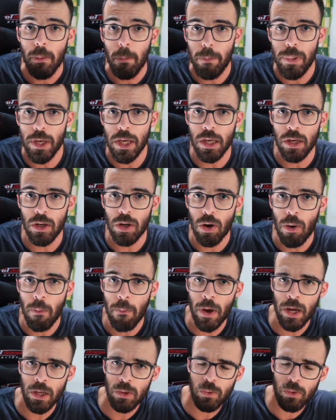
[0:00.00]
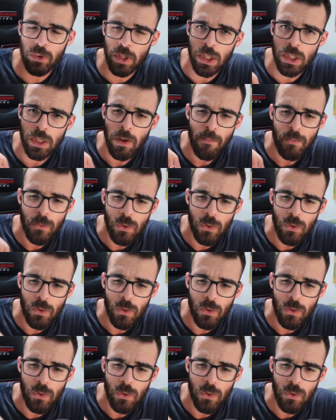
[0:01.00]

being combined with these